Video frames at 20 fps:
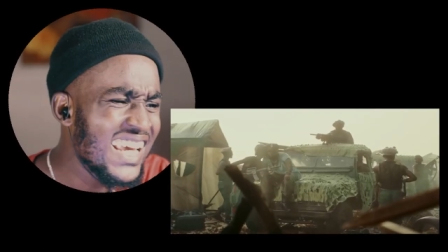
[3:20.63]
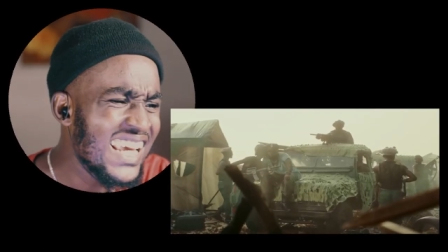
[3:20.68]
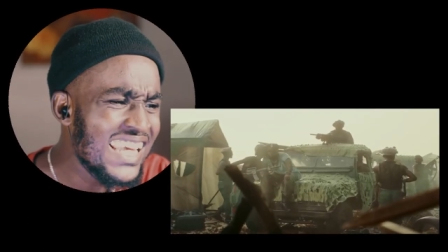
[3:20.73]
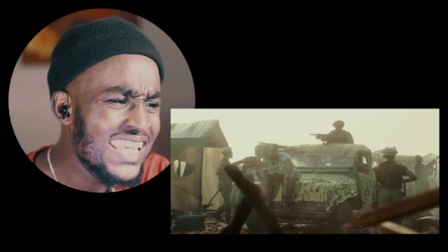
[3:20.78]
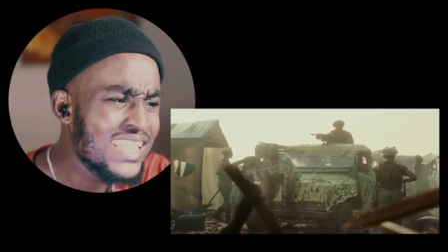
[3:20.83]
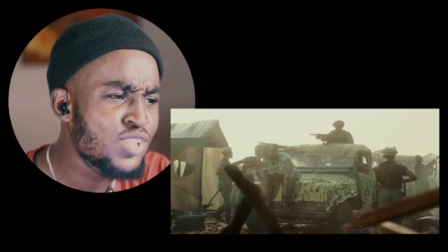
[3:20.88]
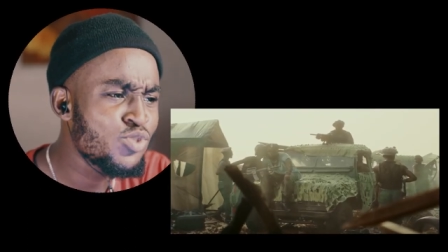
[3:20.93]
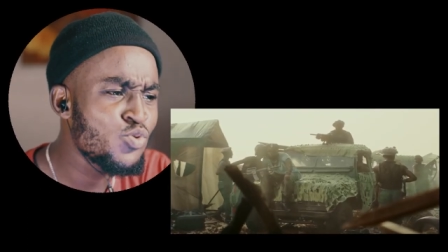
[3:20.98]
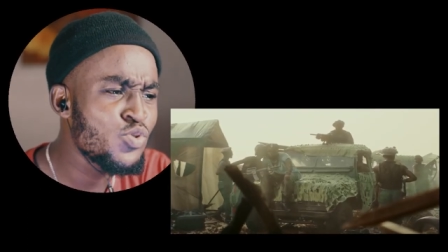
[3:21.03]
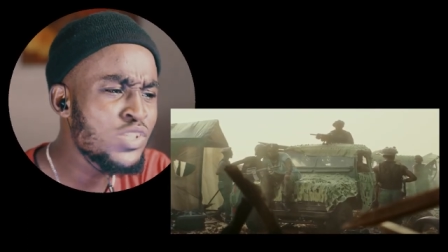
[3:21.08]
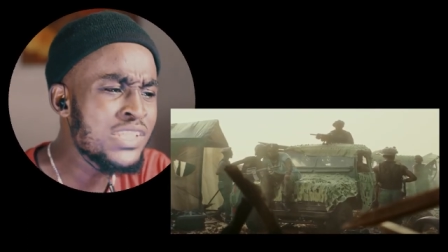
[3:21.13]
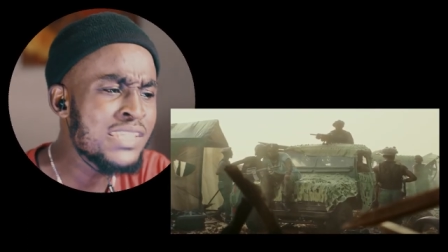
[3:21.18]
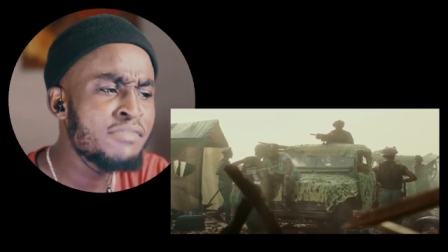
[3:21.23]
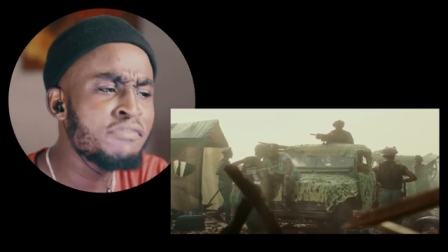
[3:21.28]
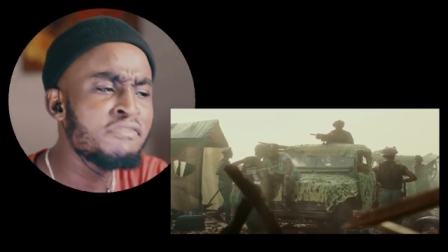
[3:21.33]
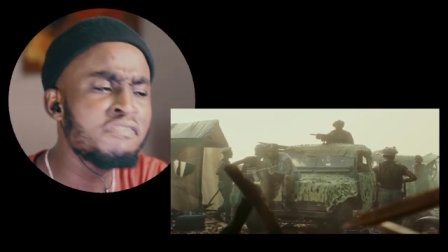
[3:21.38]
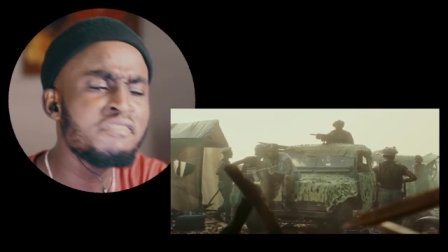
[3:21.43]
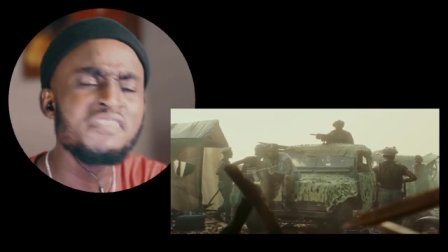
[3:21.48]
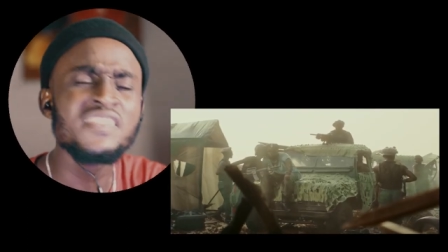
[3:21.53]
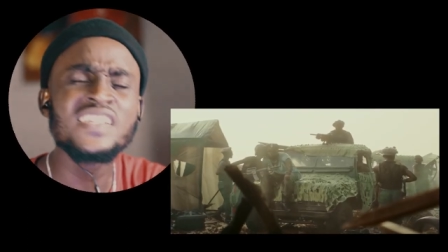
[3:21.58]
it's it's
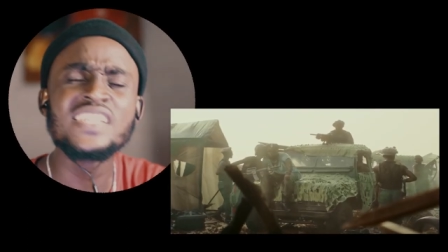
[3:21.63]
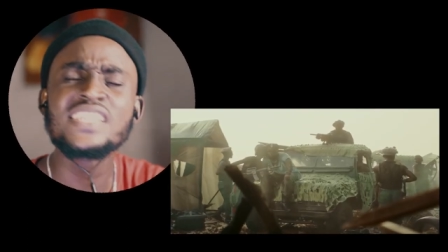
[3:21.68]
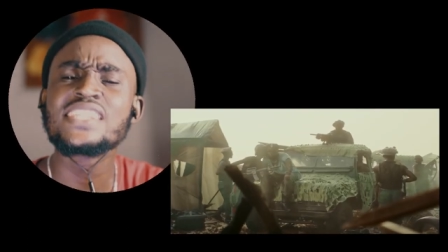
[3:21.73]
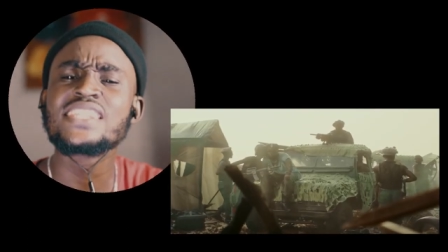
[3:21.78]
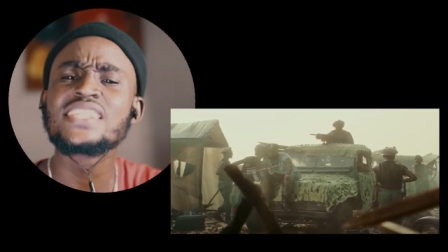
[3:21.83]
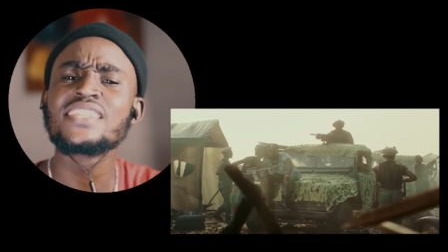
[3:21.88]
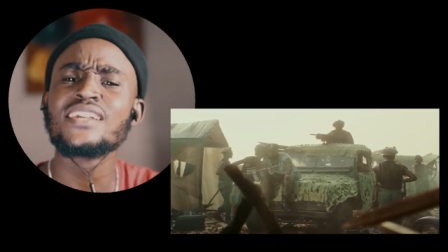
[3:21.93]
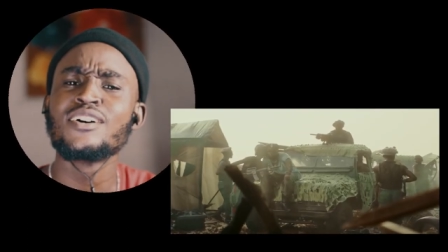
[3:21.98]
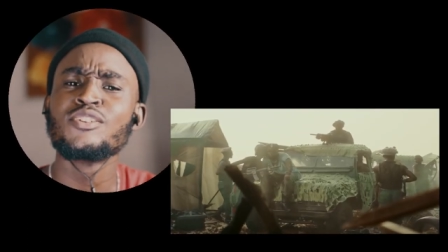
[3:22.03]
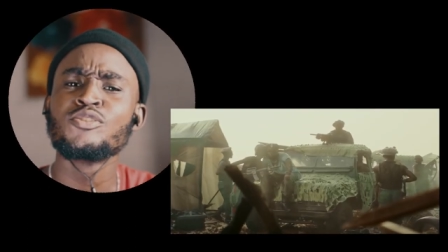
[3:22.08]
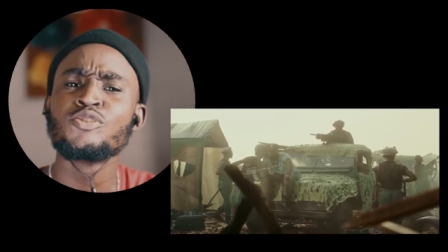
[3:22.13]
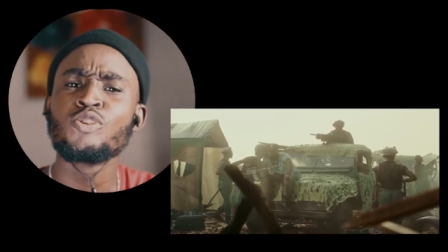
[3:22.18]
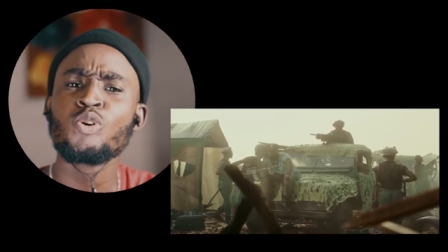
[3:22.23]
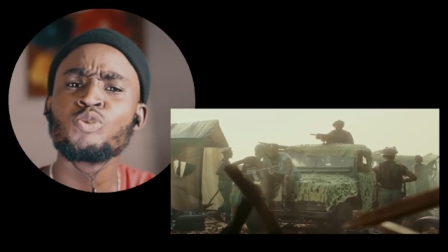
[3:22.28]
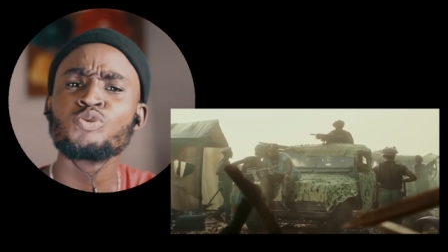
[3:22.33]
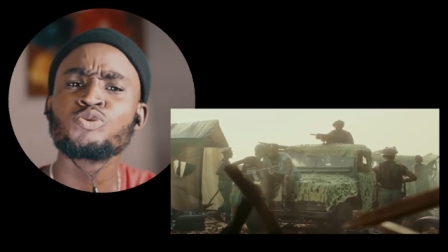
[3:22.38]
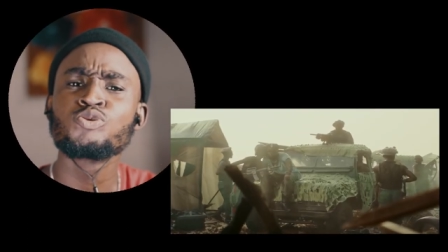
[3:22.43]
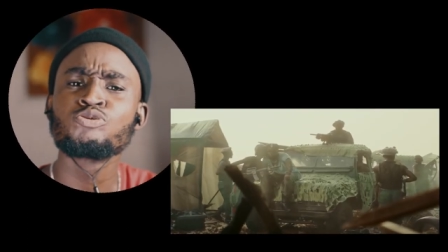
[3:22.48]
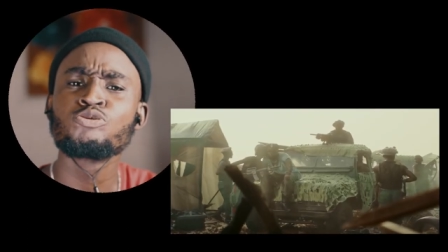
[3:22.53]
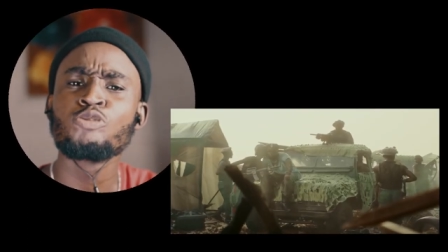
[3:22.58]
fit the
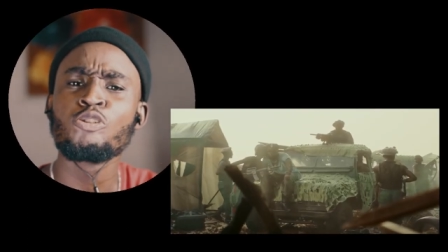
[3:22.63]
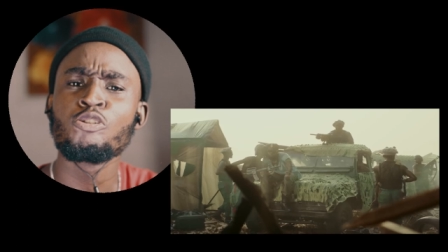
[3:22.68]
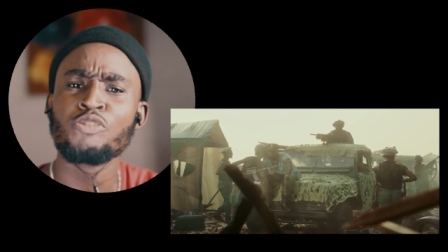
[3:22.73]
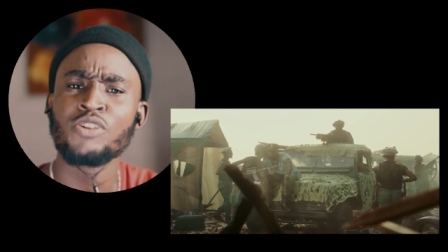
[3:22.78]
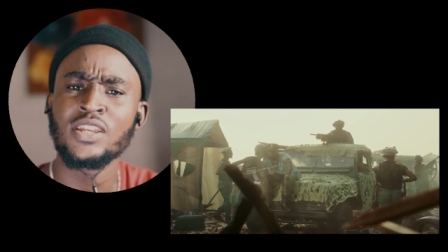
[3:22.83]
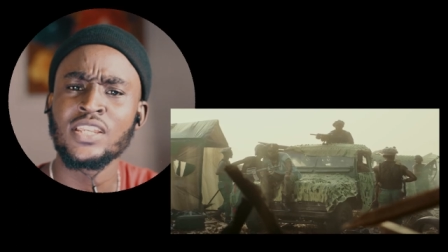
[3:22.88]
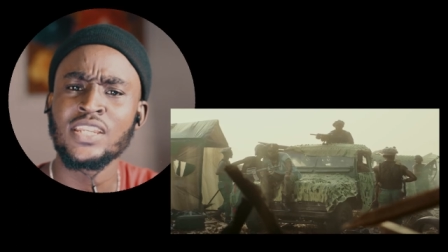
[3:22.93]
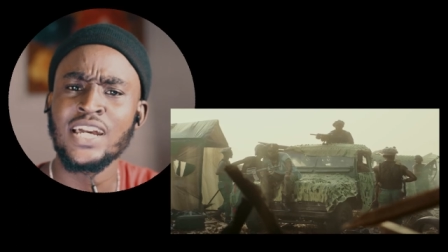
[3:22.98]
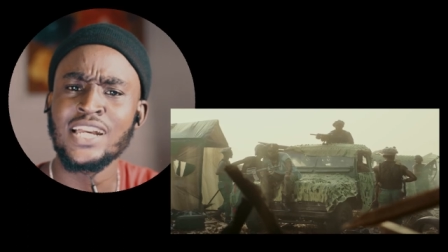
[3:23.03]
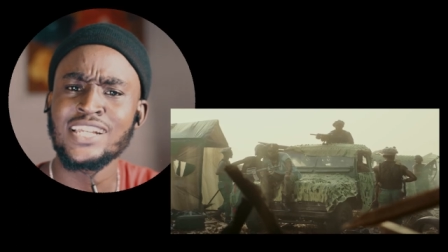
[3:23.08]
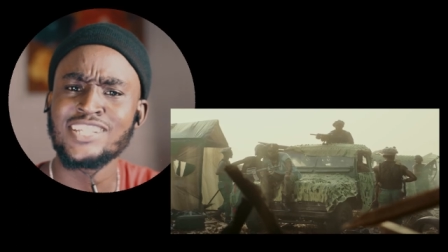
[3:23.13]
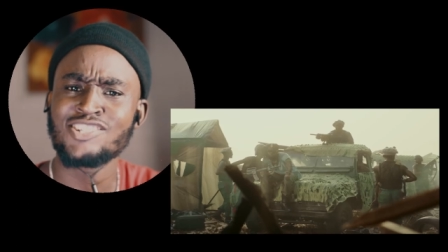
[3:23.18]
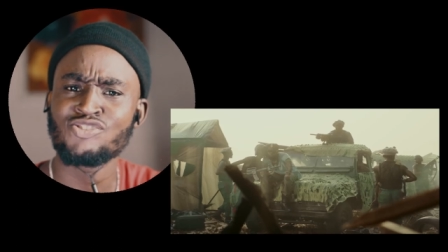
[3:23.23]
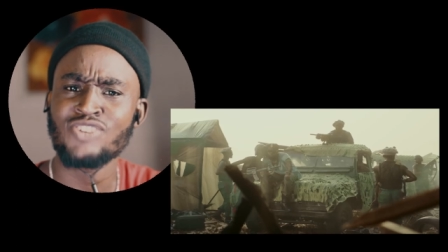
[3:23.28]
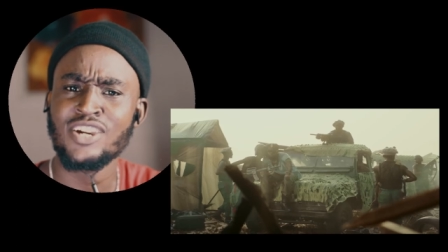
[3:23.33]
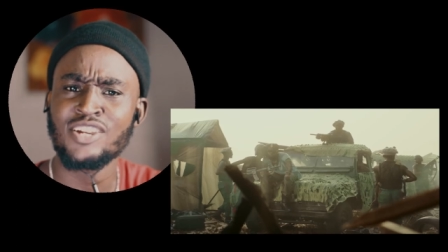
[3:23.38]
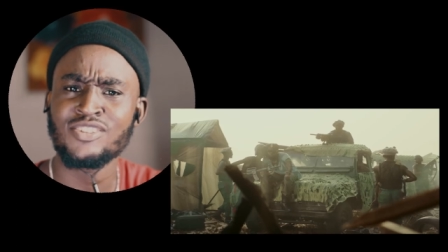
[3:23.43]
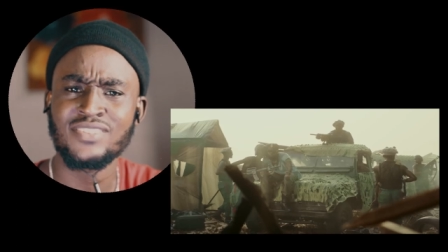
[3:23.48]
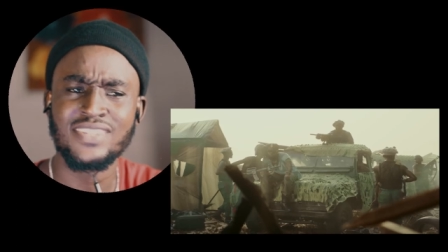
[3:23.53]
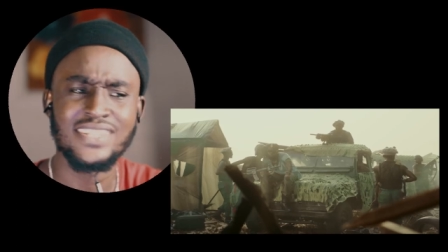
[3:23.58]
old story that he's
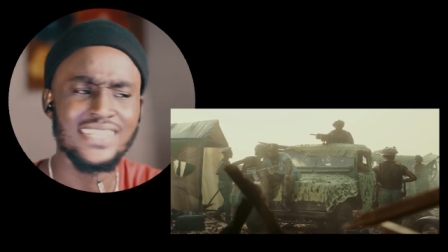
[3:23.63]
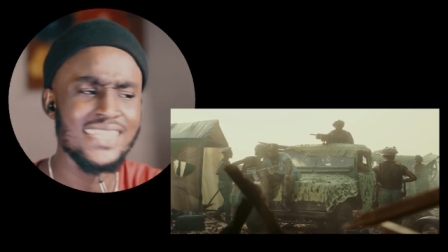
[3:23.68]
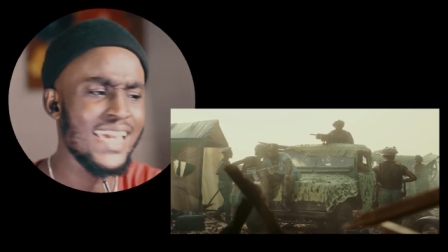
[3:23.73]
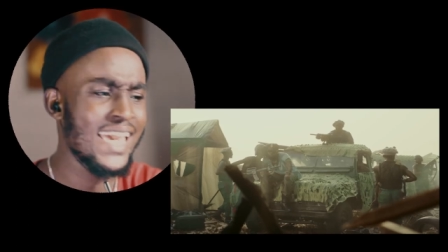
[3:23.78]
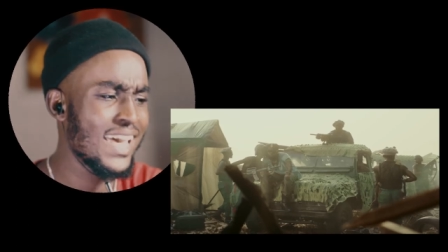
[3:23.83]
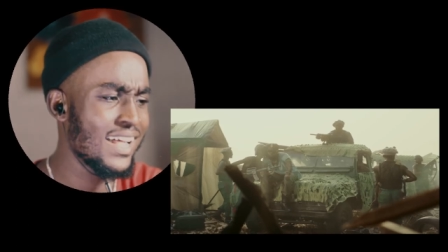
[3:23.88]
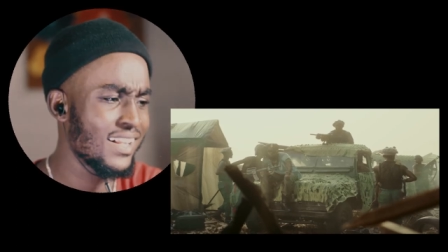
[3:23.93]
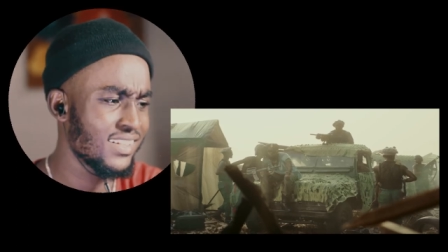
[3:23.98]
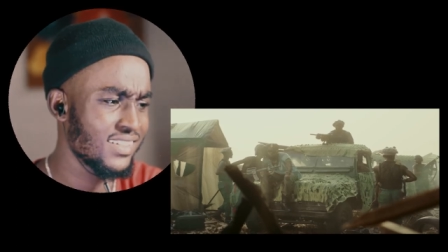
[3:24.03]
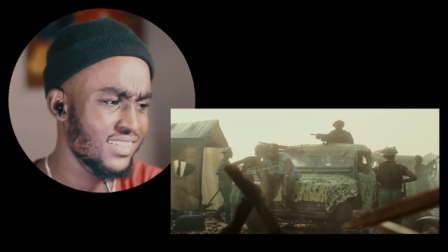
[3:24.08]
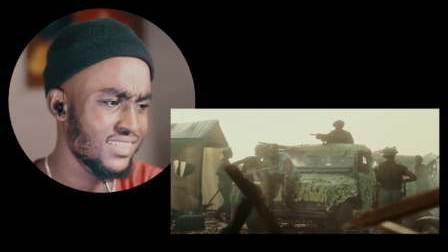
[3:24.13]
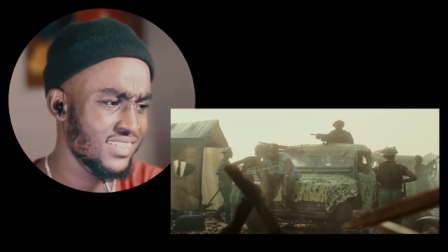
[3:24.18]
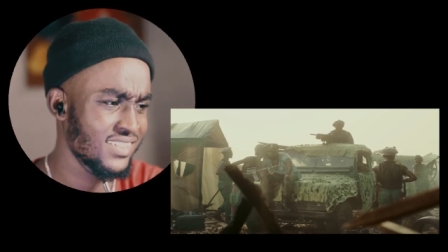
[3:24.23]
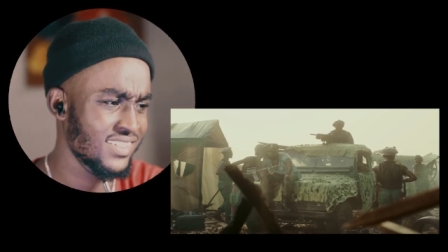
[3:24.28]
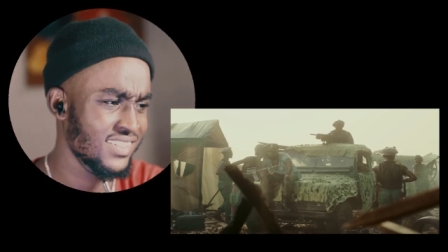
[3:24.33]
trying to tell,